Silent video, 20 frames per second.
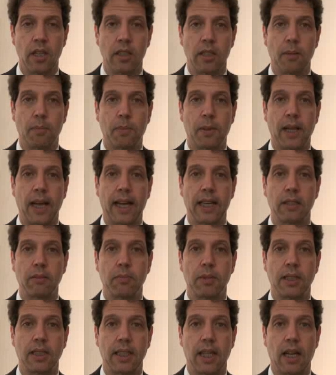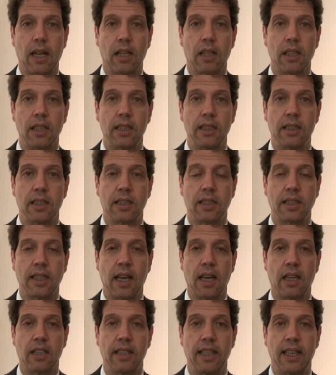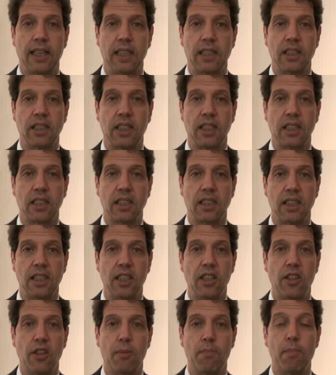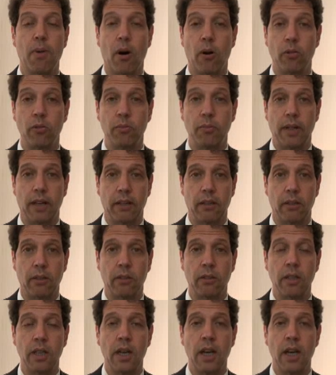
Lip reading: The plasma cell is a cell that exists in the bone marrow,